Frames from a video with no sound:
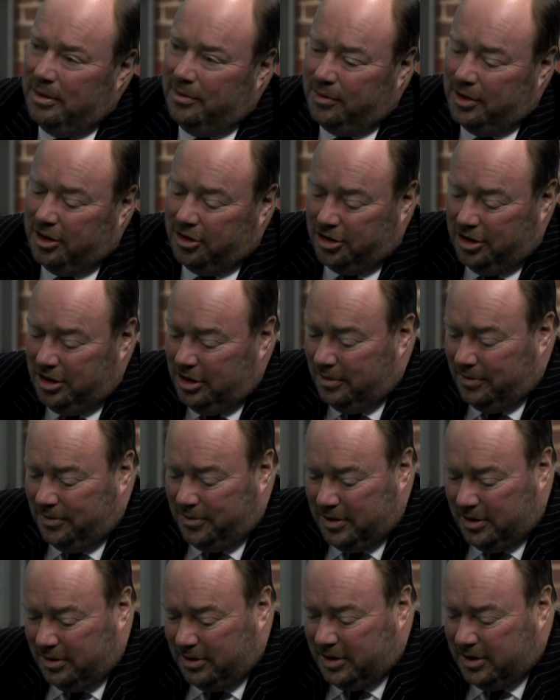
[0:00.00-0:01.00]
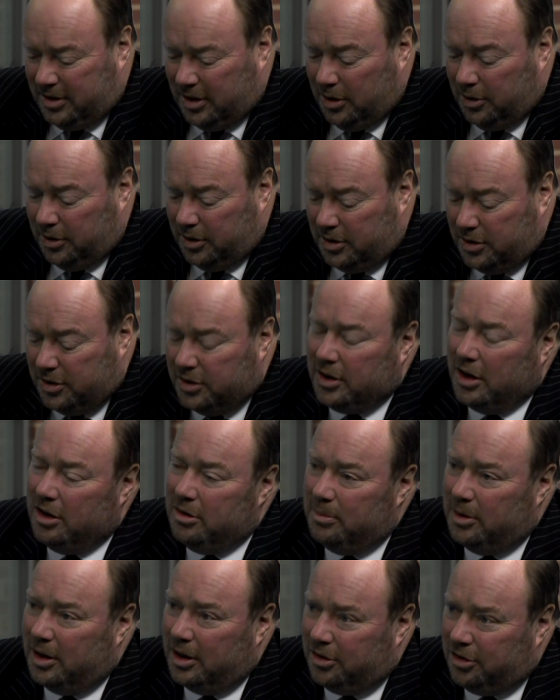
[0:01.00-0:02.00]
vision. You've told us so
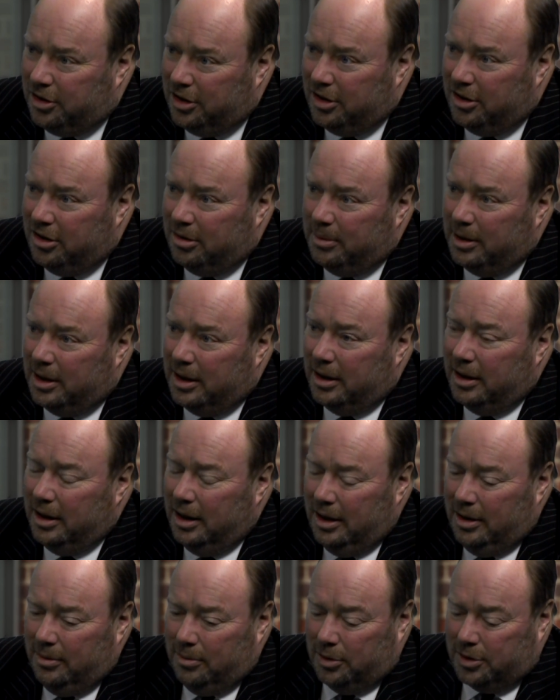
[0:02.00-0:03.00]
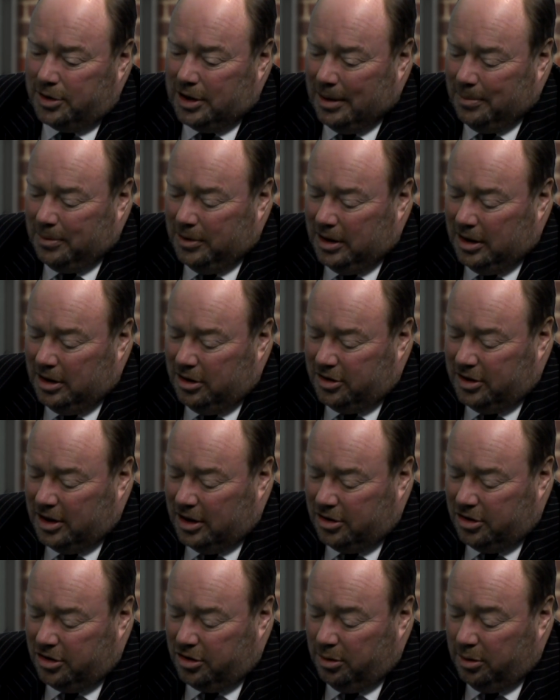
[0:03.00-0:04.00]
much here about what's happened in
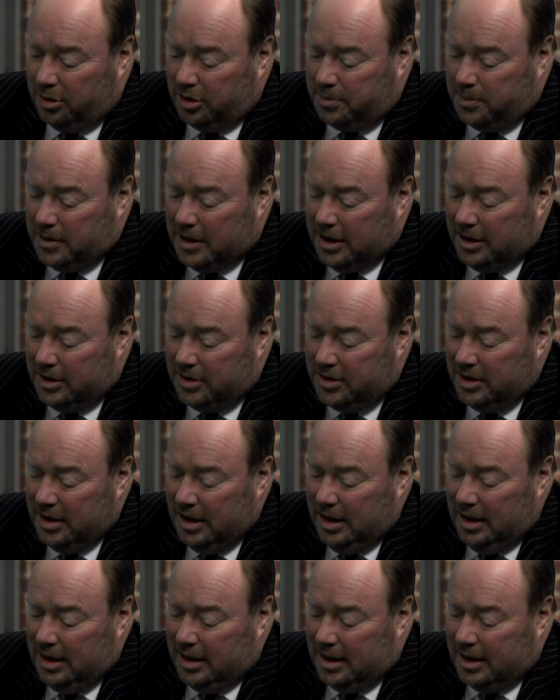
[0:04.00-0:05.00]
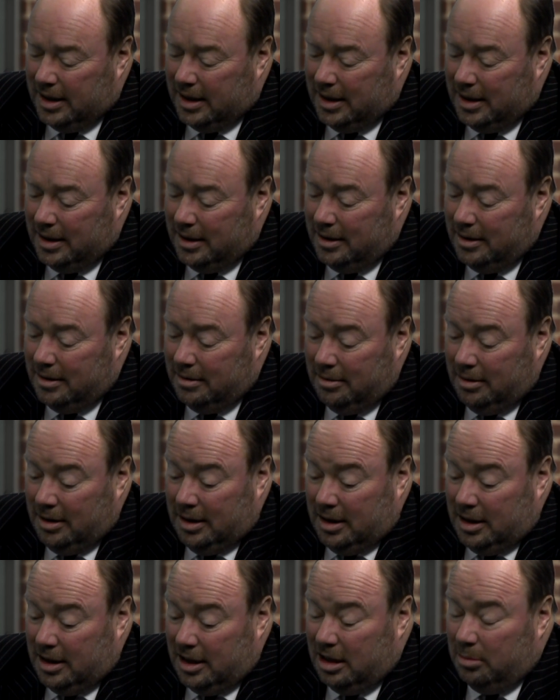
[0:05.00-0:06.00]
such a short space. And,
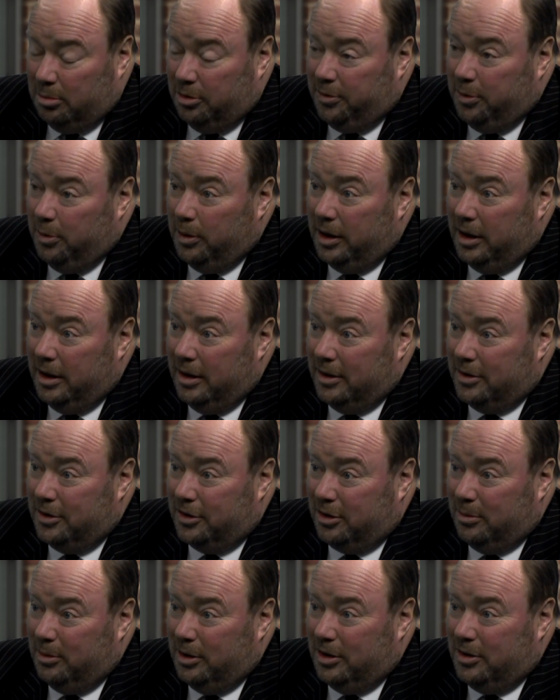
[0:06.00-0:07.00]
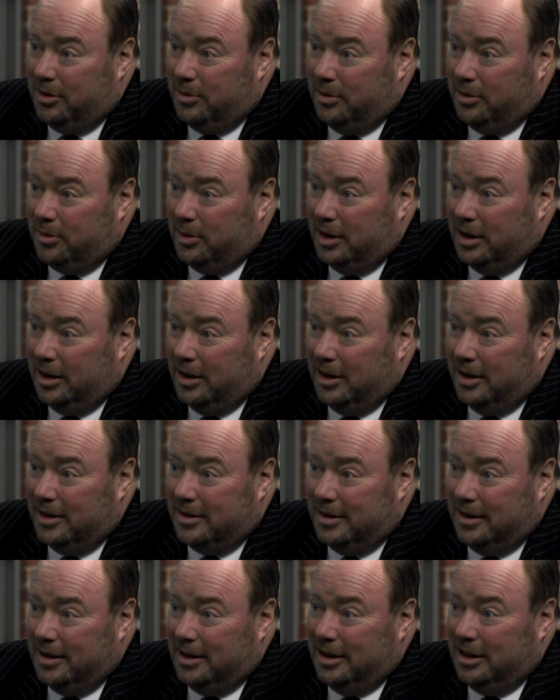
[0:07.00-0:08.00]
you know, before we know it, it's going to be
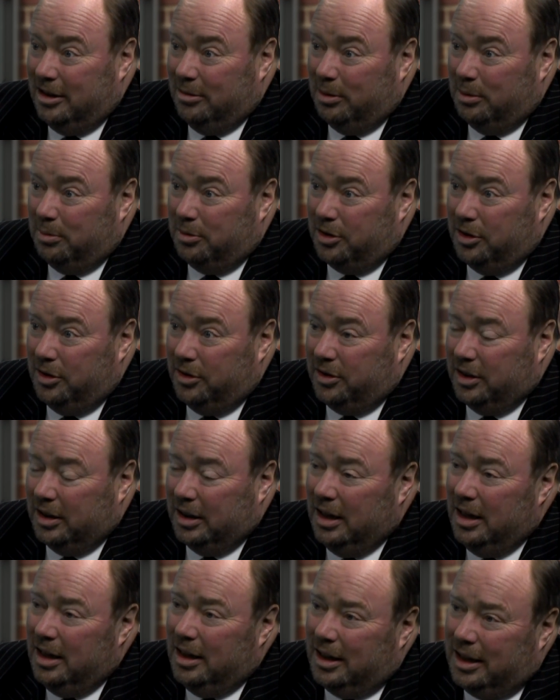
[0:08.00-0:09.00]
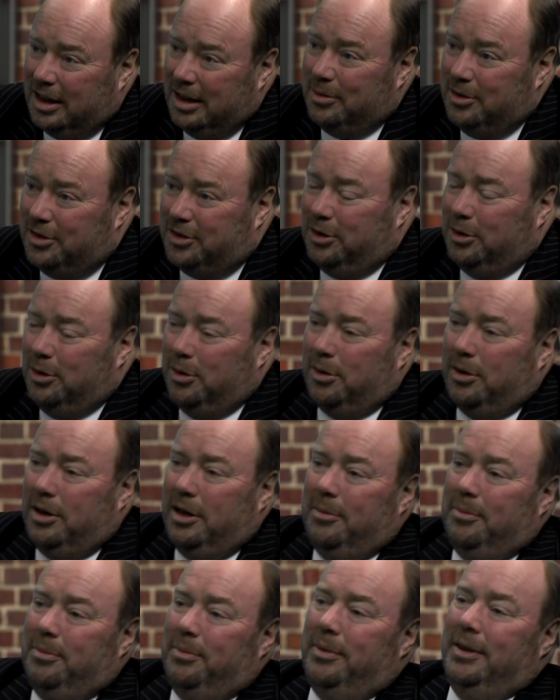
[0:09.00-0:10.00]
2019 and you'll be producing. Give us
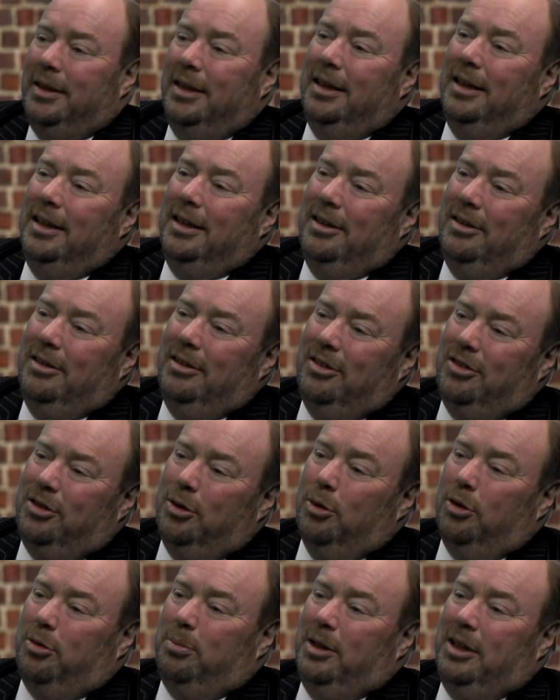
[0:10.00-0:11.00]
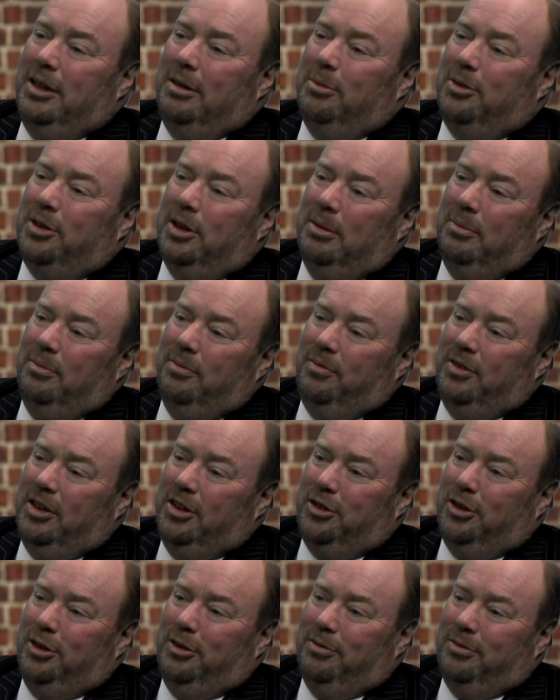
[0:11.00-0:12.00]
your short to medium term
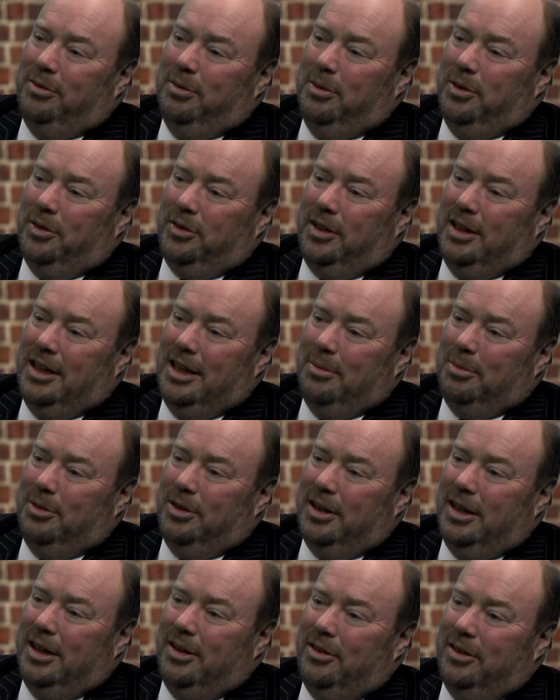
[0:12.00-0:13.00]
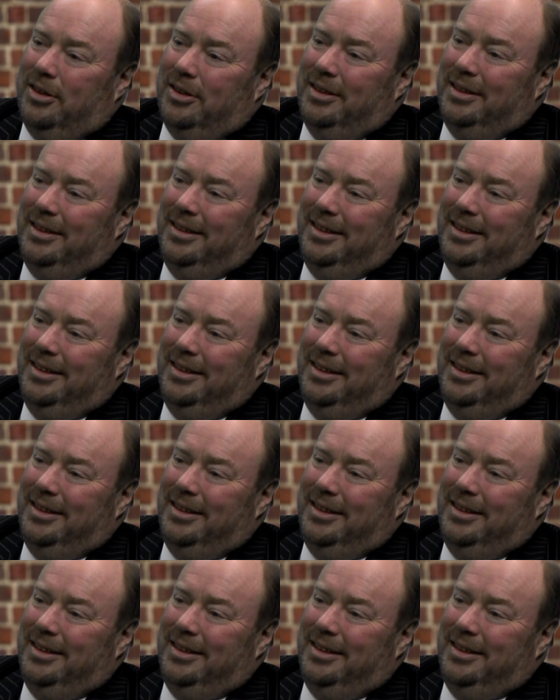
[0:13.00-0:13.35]
vision for what's going to happen to Hurricane.